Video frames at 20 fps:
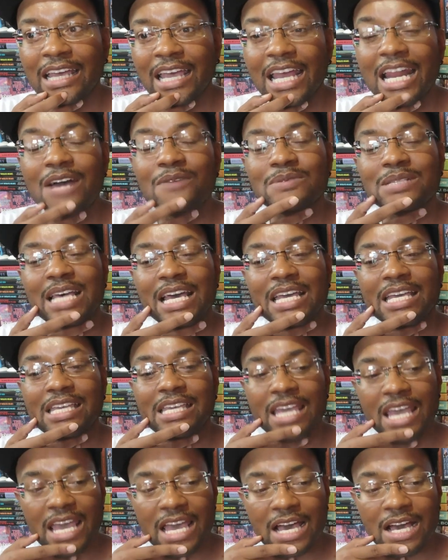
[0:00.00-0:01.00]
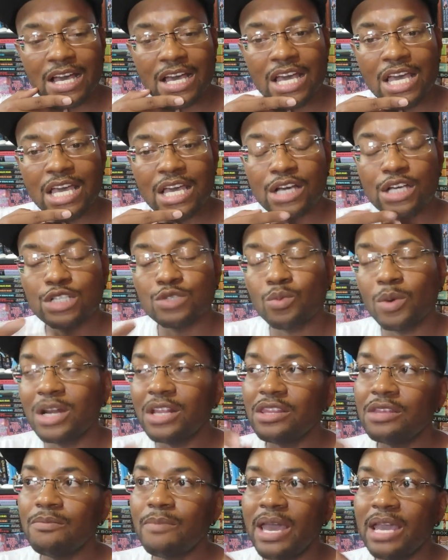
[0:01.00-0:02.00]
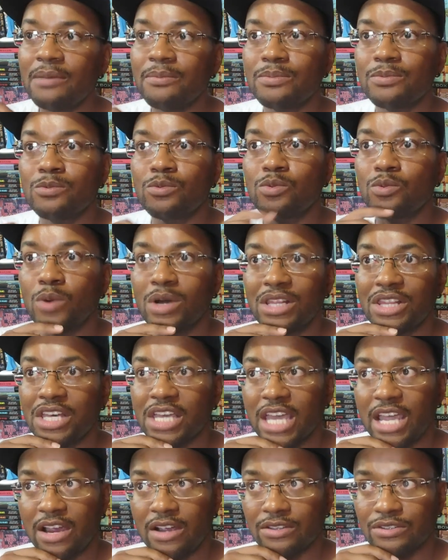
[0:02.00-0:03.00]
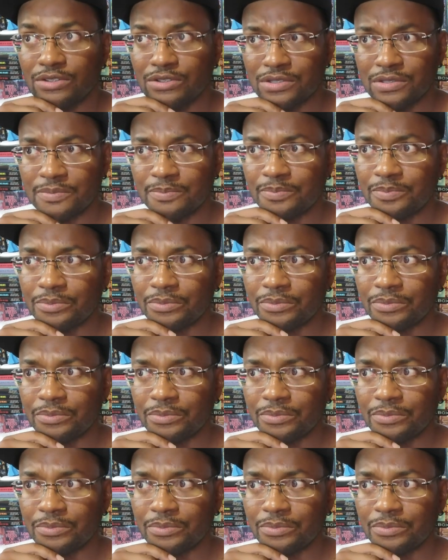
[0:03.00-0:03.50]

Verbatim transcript: and i was like yeah because one of the main one of the characters